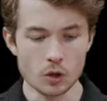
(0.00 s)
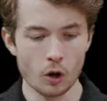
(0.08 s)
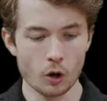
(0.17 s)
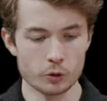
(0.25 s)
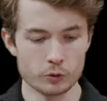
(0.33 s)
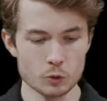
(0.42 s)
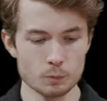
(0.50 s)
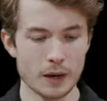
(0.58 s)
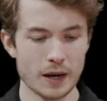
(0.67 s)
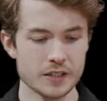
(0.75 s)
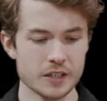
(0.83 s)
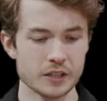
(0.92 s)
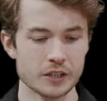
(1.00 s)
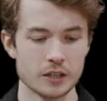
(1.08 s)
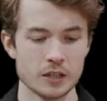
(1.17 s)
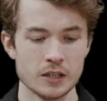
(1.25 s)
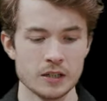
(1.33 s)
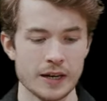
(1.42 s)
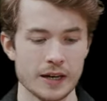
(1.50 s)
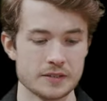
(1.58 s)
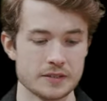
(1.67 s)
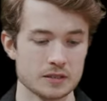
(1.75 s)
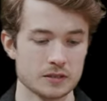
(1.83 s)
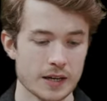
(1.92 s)
I'll group by year and
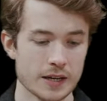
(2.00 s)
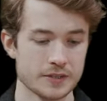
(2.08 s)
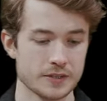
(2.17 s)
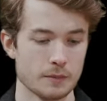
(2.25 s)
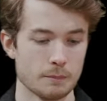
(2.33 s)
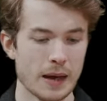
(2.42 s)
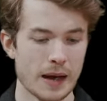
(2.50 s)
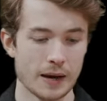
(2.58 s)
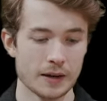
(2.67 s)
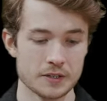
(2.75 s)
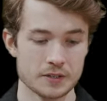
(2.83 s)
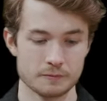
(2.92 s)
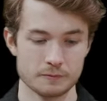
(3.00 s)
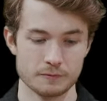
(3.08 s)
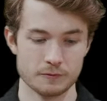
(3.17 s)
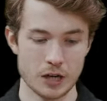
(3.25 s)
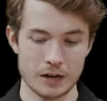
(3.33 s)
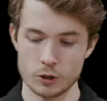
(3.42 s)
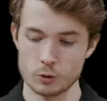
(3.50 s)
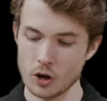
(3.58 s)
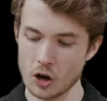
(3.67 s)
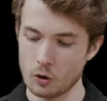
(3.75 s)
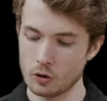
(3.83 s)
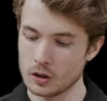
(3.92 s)
slice max for every
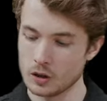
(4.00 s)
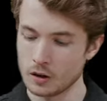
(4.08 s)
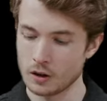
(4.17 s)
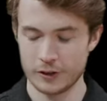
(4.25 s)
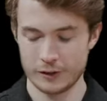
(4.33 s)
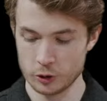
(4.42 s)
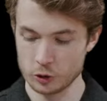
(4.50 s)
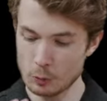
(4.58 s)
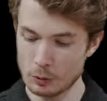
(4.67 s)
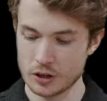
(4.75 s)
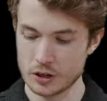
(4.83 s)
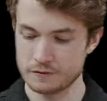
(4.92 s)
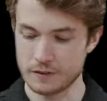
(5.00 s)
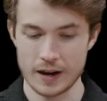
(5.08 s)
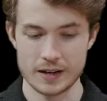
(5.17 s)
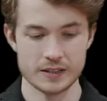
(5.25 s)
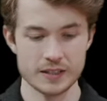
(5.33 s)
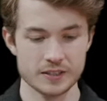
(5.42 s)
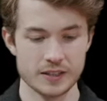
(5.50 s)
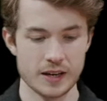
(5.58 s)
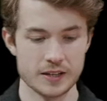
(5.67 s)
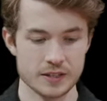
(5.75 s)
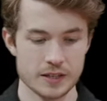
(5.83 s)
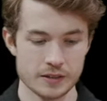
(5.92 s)
row, or for every group, I'll try to find, in this
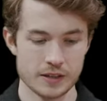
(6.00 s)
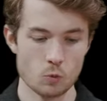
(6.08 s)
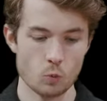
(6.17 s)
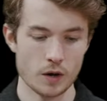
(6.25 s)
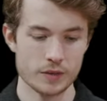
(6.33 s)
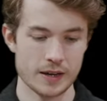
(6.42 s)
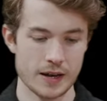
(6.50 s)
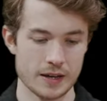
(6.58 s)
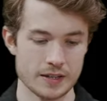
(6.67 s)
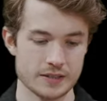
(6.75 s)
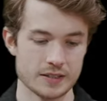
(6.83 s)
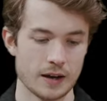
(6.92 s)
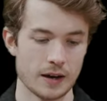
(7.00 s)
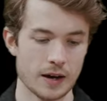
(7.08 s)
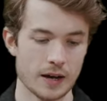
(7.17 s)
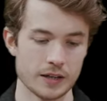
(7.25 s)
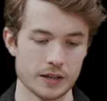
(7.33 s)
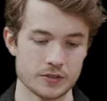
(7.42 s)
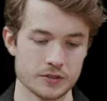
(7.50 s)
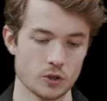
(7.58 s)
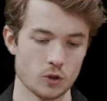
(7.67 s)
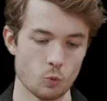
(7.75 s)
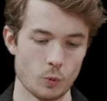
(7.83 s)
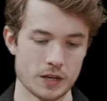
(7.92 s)
case, the one that has the highest
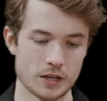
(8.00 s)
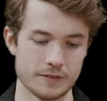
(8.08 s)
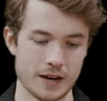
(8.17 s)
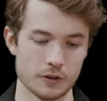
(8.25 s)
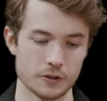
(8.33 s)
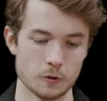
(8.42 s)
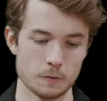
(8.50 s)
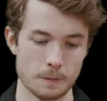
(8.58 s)
wind value.